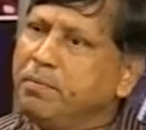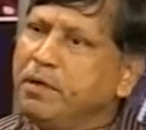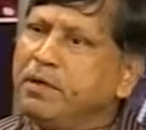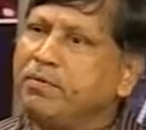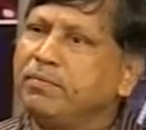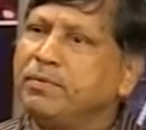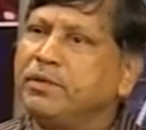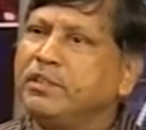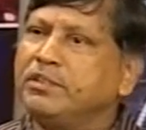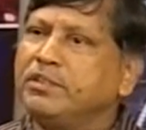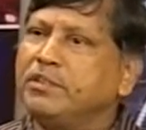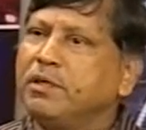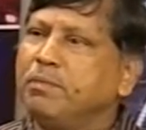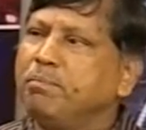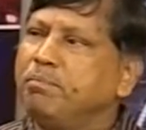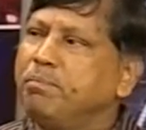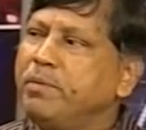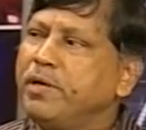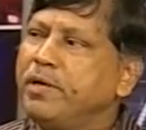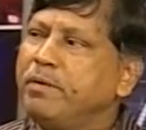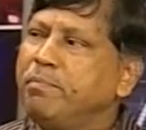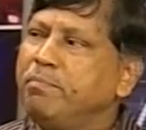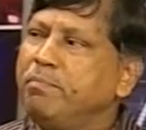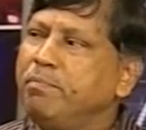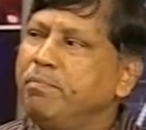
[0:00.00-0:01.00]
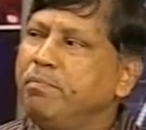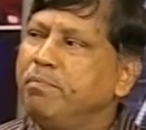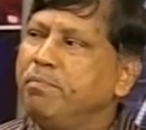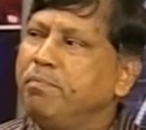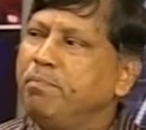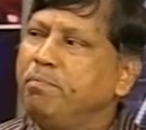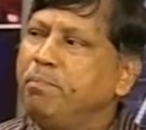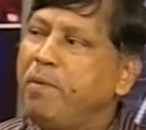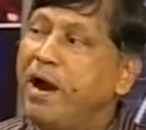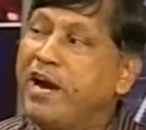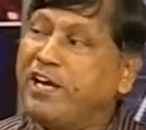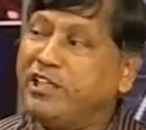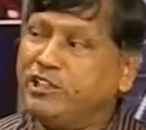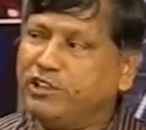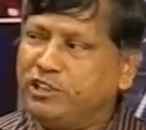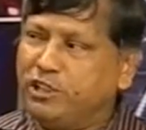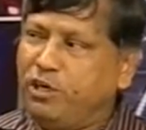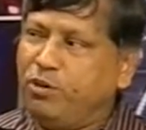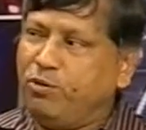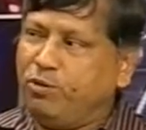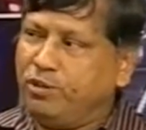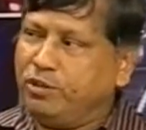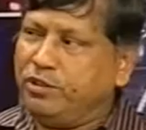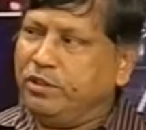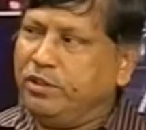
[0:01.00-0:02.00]
But when somebody finds
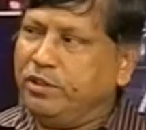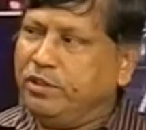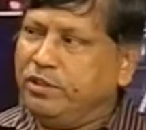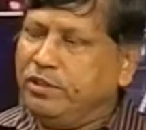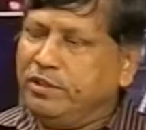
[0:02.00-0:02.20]
out,